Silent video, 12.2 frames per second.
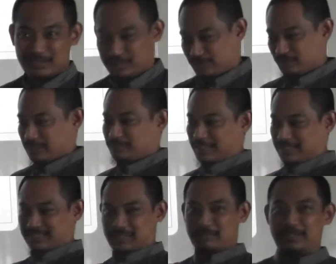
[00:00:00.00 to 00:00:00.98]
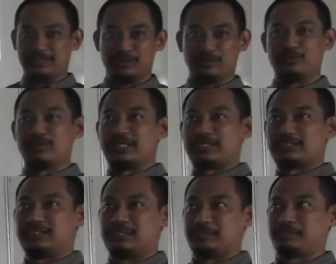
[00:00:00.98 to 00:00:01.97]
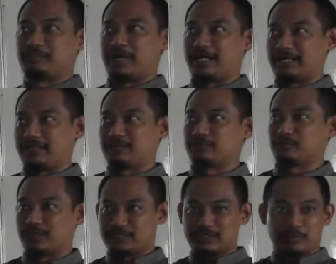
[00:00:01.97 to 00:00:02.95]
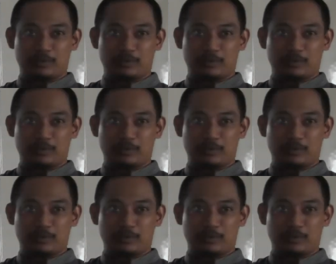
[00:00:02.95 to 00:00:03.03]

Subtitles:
You just make a statement. You do not actually highlight what is the